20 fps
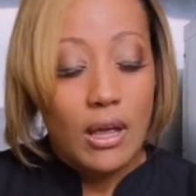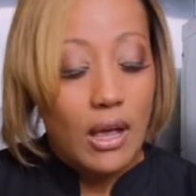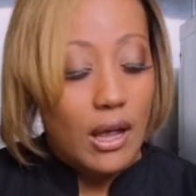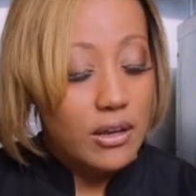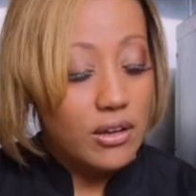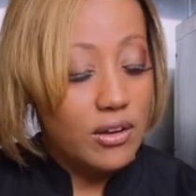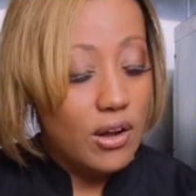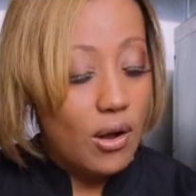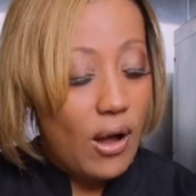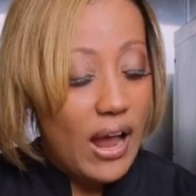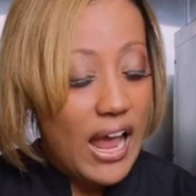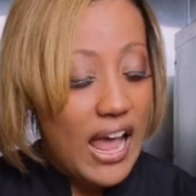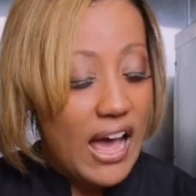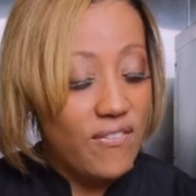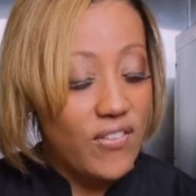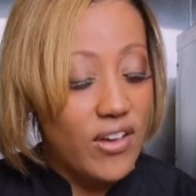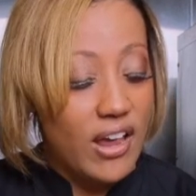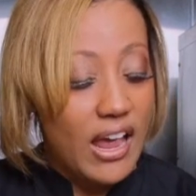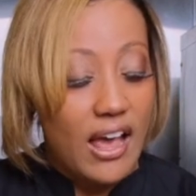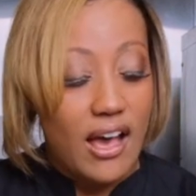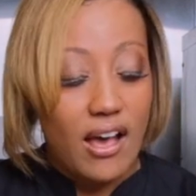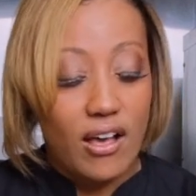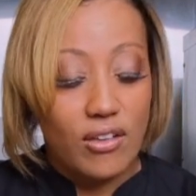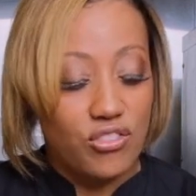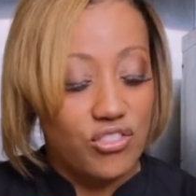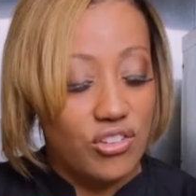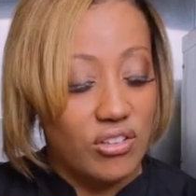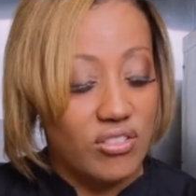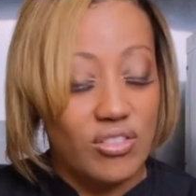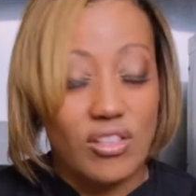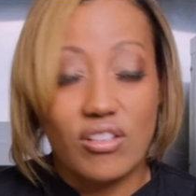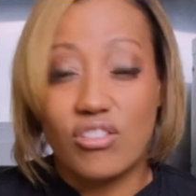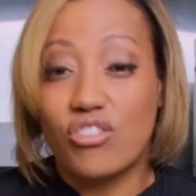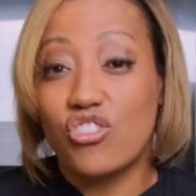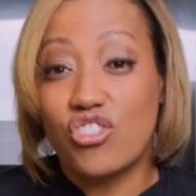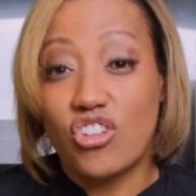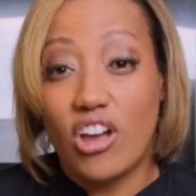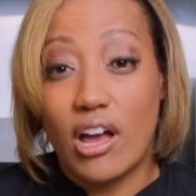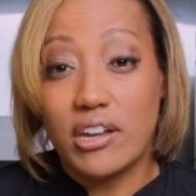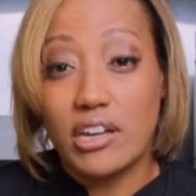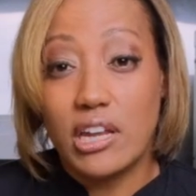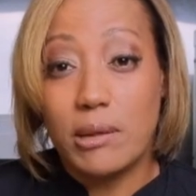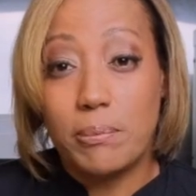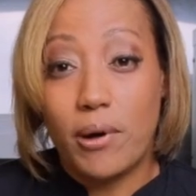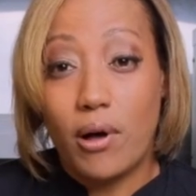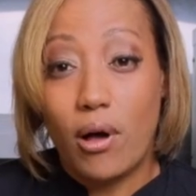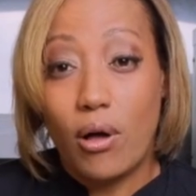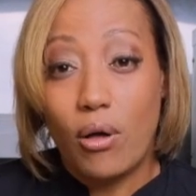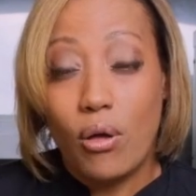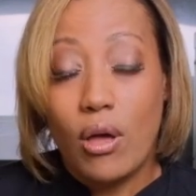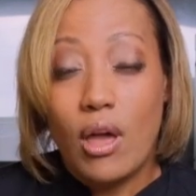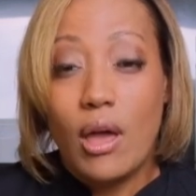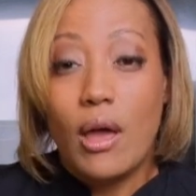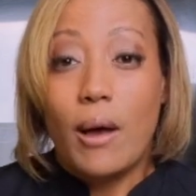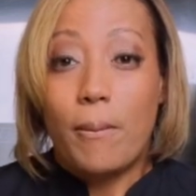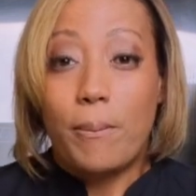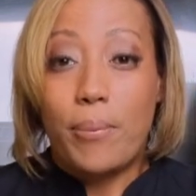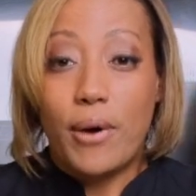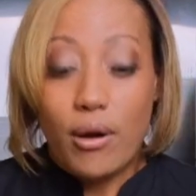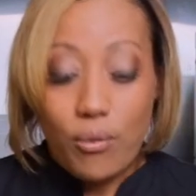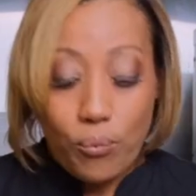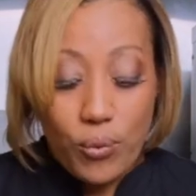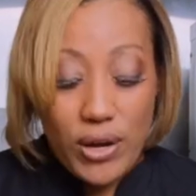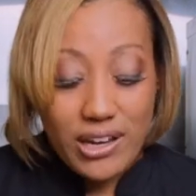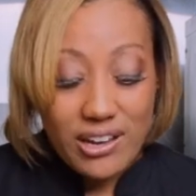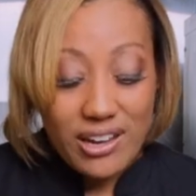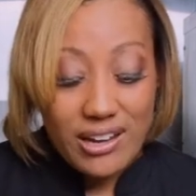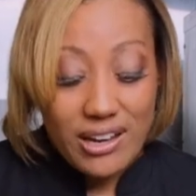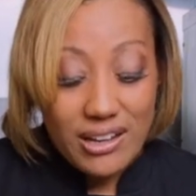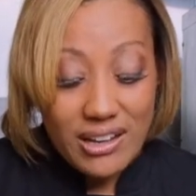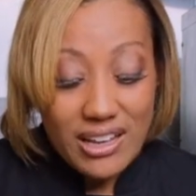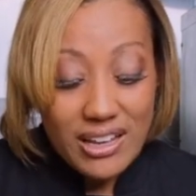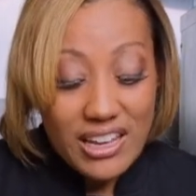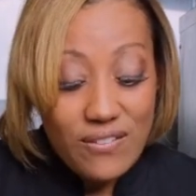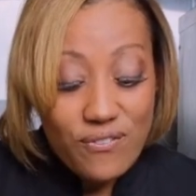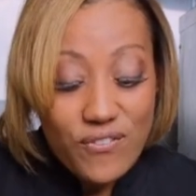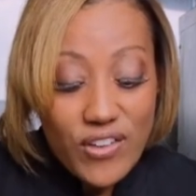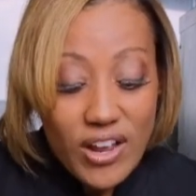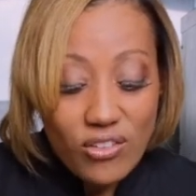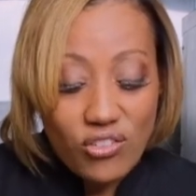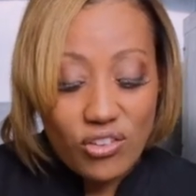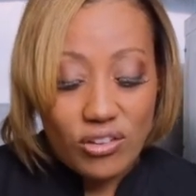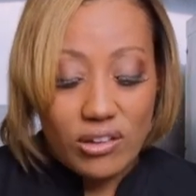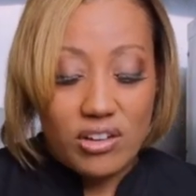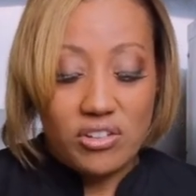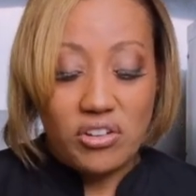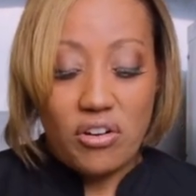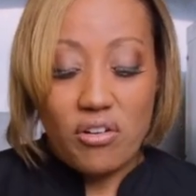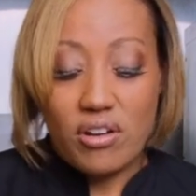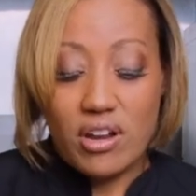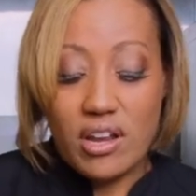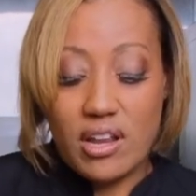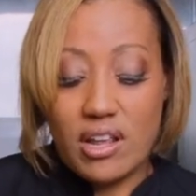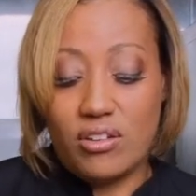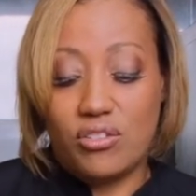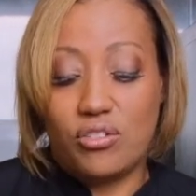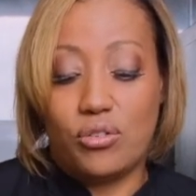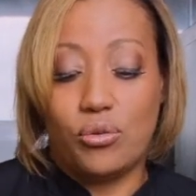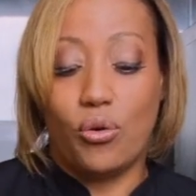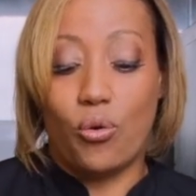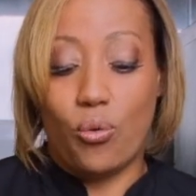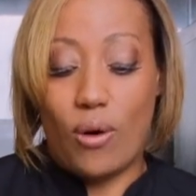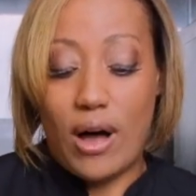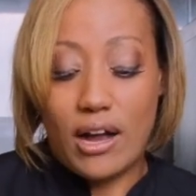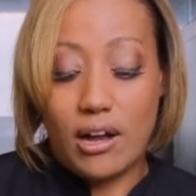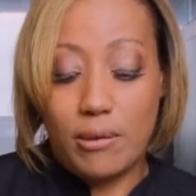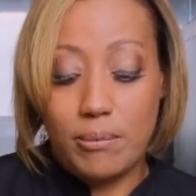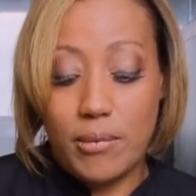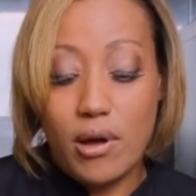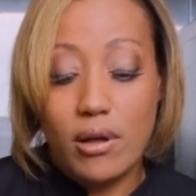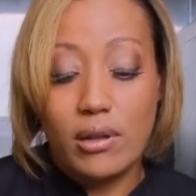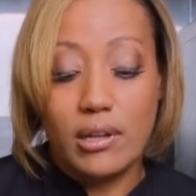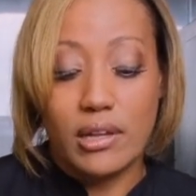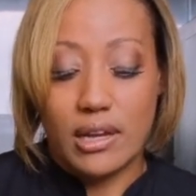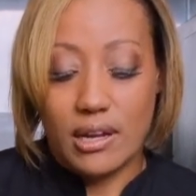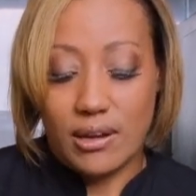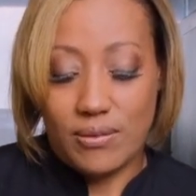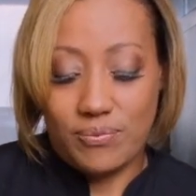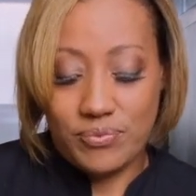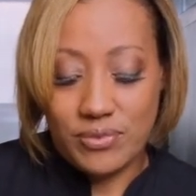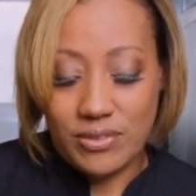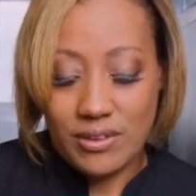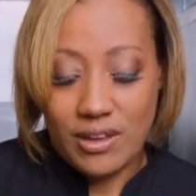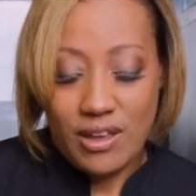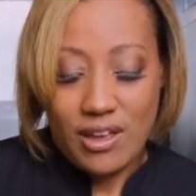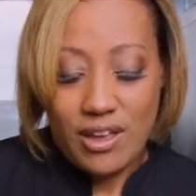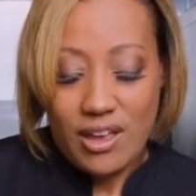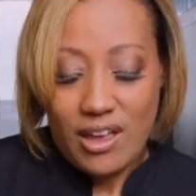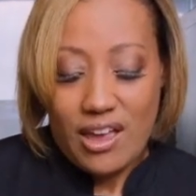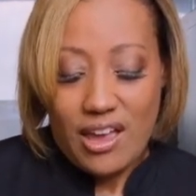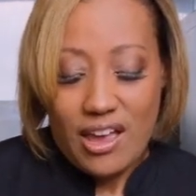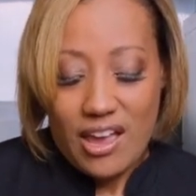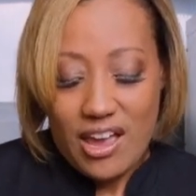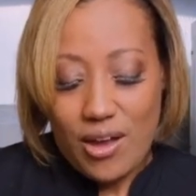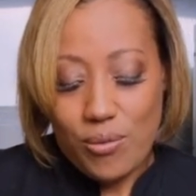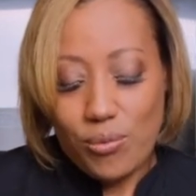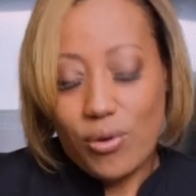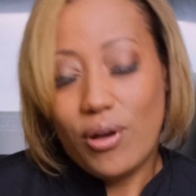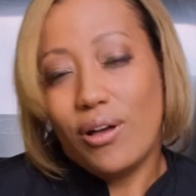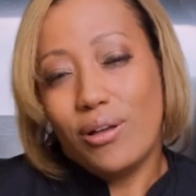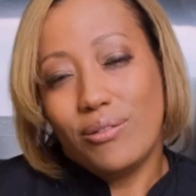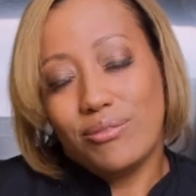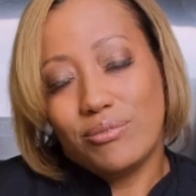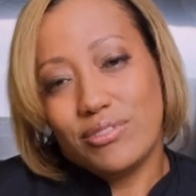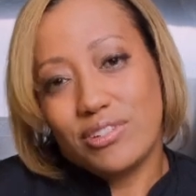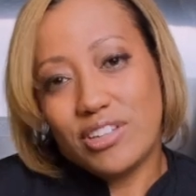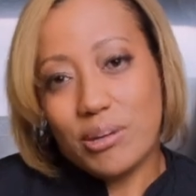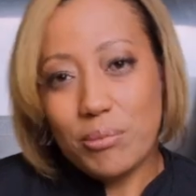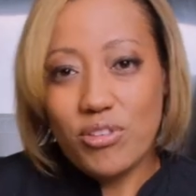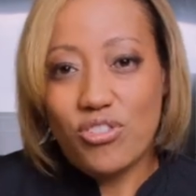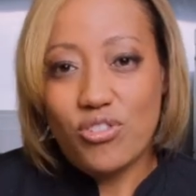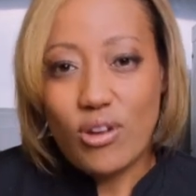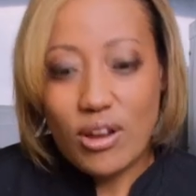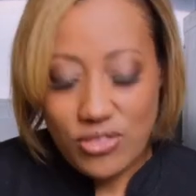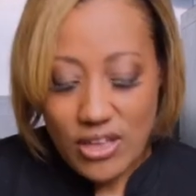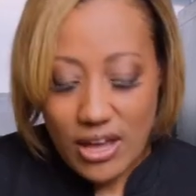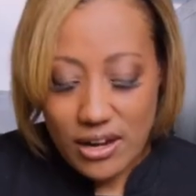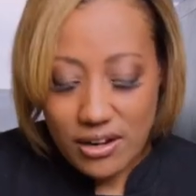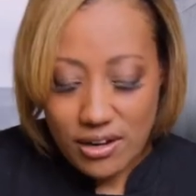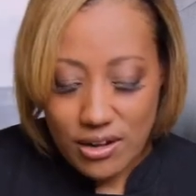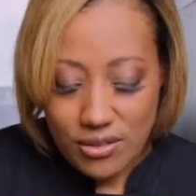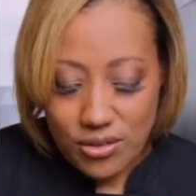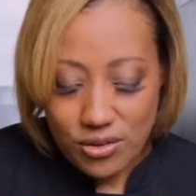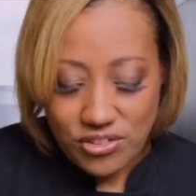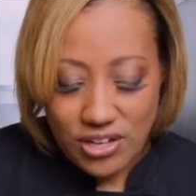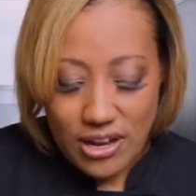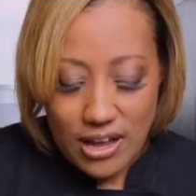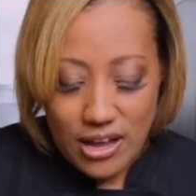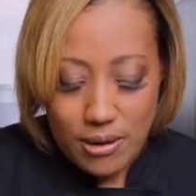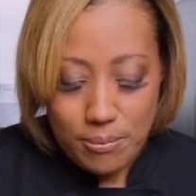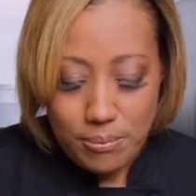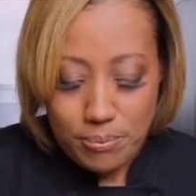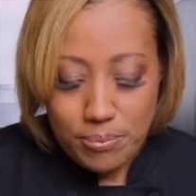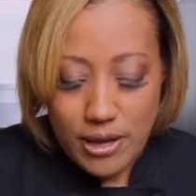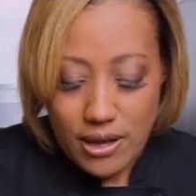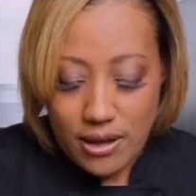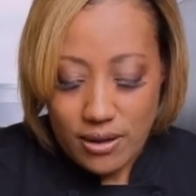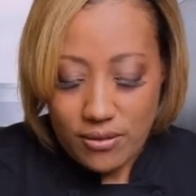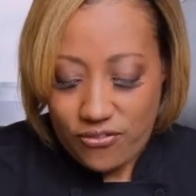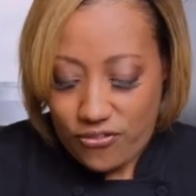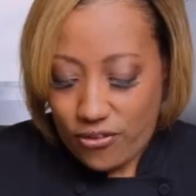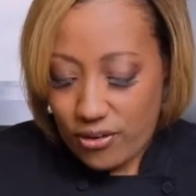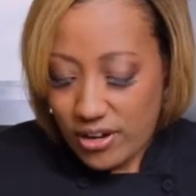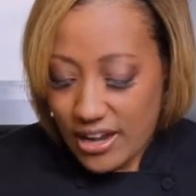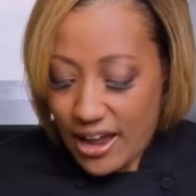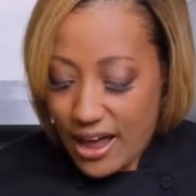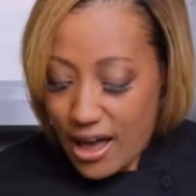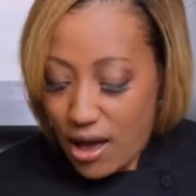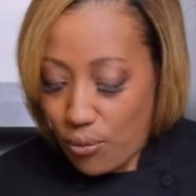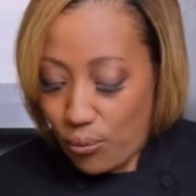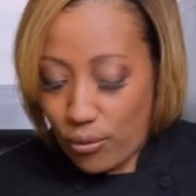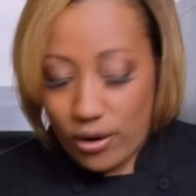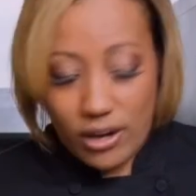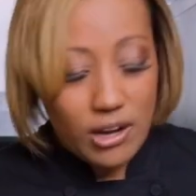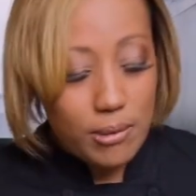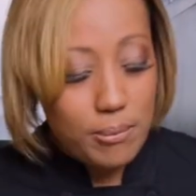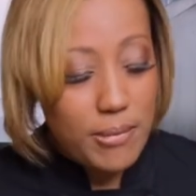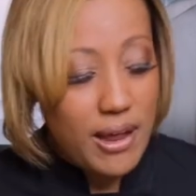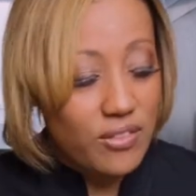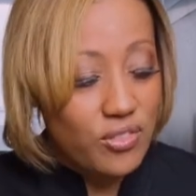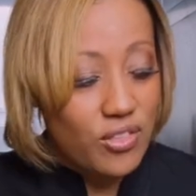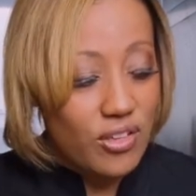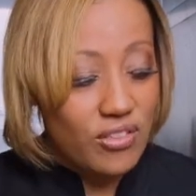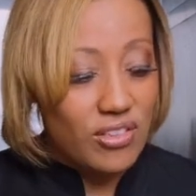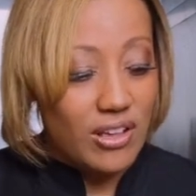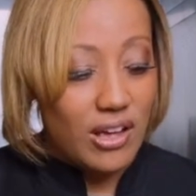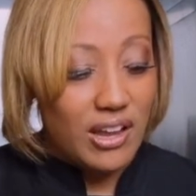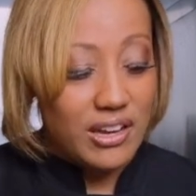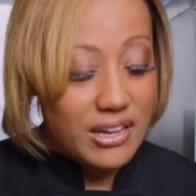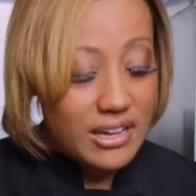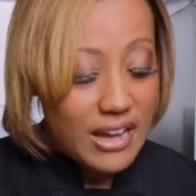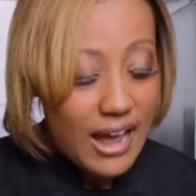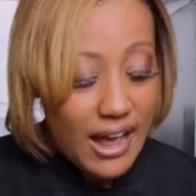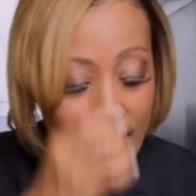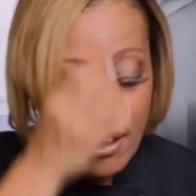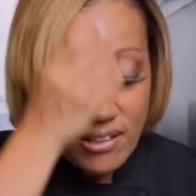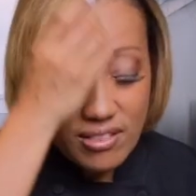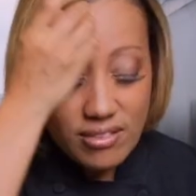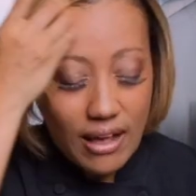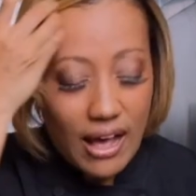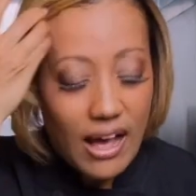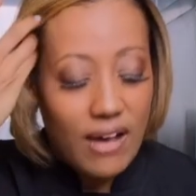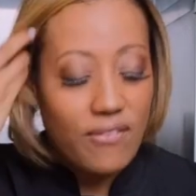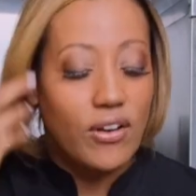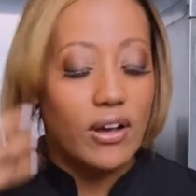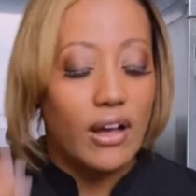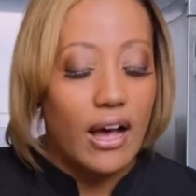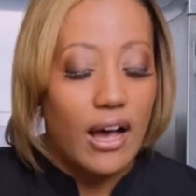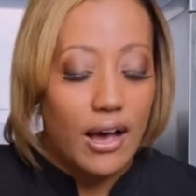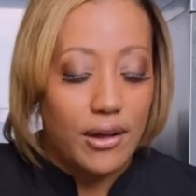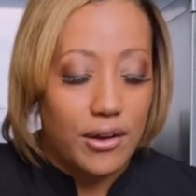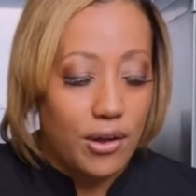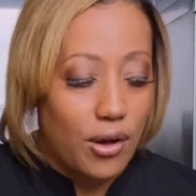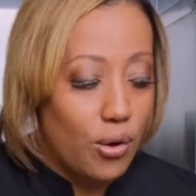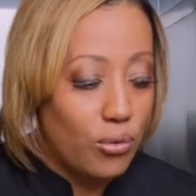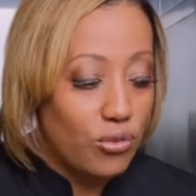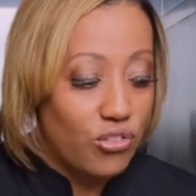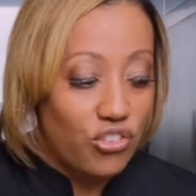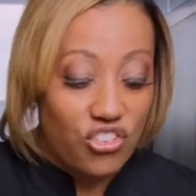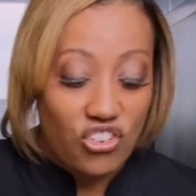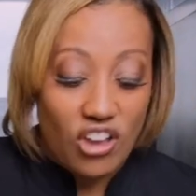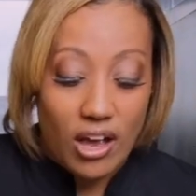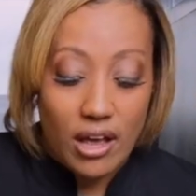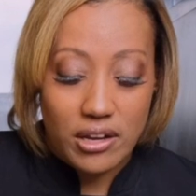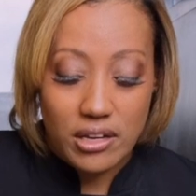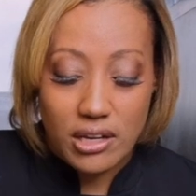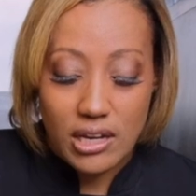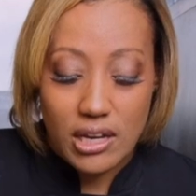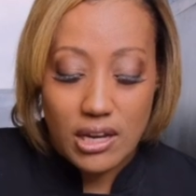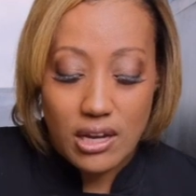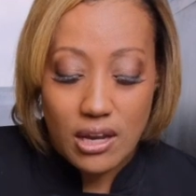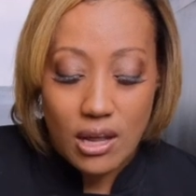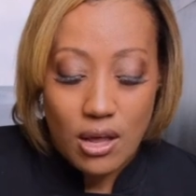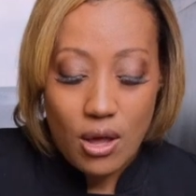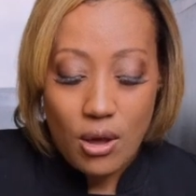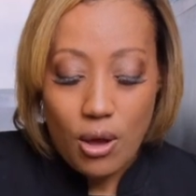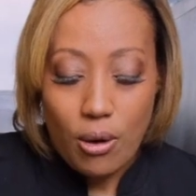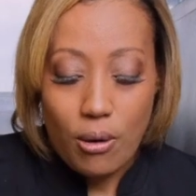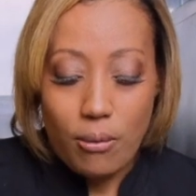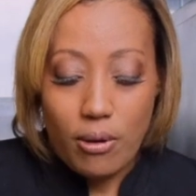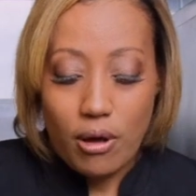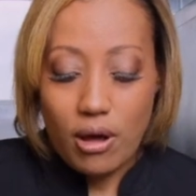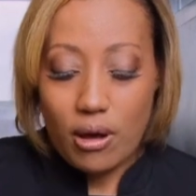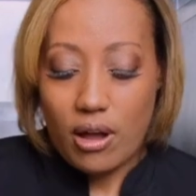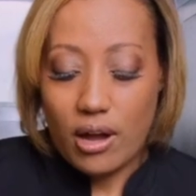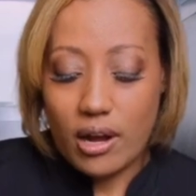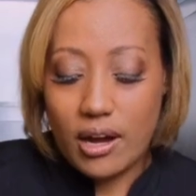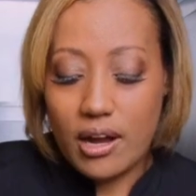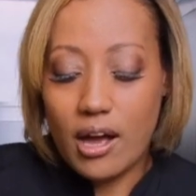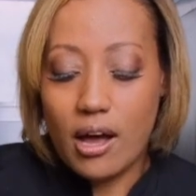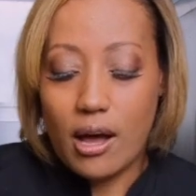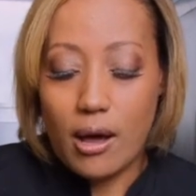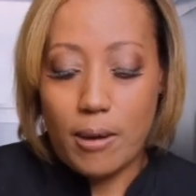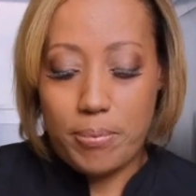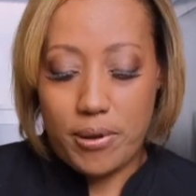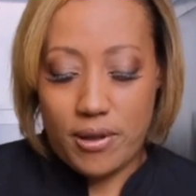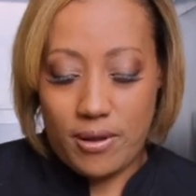have it as just this chutney bowl, but we could eventually turn it into guacamole. And we'll demonstrate that another time. But for now, we're going to make this a nice avocado chutney cup